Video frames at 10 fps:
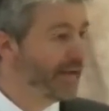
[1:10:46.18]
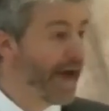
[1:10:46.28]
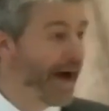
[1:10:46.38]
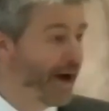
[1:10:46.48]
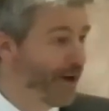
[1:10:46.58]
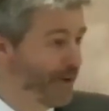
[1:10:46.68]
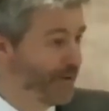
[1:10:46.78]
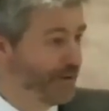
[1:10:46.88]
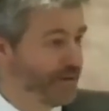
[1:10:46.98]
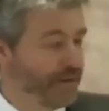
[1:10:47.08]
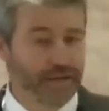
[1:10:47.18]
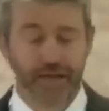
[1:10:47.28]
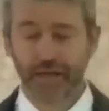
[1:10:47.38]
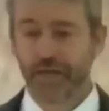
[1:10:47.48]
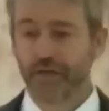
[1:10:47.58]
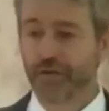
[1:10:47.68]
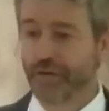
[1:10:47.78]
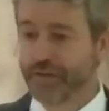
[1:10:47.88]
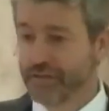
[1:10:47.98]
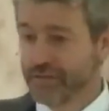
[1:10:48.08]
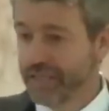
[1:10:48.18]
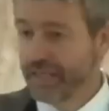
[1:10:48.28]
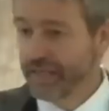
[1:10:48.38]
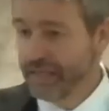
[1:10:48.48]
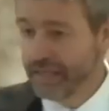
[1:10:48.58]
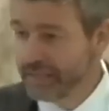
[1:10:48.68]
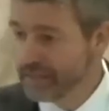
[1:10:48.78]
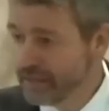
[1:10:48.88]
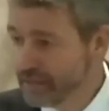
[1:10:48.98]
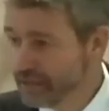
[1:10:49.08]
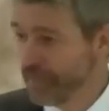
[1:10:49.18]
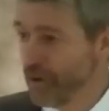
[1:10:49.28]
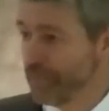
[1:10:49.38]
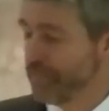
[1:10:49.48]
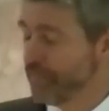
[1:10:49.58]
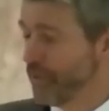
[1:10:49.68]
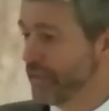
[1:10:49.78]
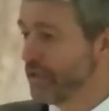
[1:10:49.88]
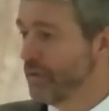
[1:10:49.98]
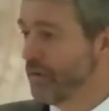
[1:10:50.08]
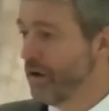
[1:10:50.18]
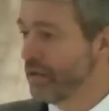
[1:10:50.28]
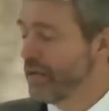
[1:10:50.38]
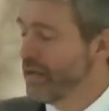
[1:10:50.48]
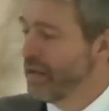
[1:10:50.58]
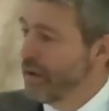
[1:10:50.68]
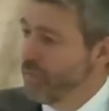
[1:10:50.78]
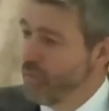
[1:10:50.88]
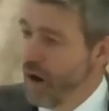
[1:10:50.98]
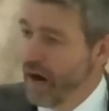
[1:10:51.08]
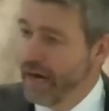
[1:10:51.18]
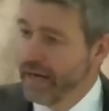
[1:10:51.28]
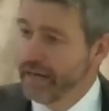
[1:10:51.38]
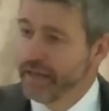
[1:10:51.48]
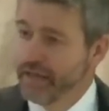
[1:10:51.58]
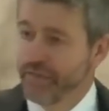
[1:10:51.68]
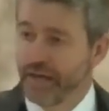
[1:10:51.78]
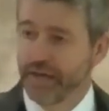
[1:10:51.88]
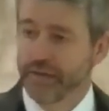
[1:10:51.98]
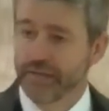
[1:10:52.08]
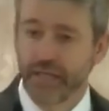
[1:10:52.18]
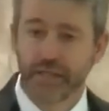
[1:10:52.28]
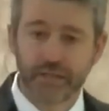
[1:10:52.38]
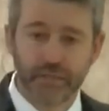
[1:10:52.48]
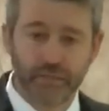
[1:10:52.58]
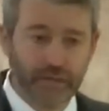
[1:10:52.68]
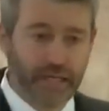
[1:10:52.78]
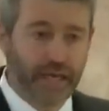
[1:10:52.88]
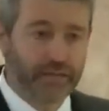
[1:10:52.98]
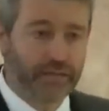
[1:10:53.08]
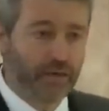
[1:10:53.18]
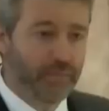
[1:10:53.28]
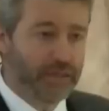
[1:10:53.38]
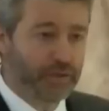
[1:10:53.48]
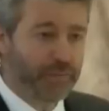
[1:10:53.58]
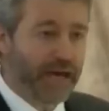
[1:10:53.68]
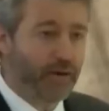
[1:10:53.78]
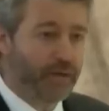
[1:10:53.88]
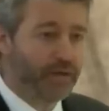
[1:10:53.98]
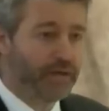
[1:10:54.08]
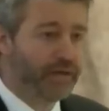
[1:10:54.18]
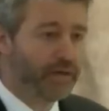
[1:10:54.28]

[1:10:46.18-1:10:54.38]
Now, you're going to see, at least at this moment before we go on, why their testimony had so much power.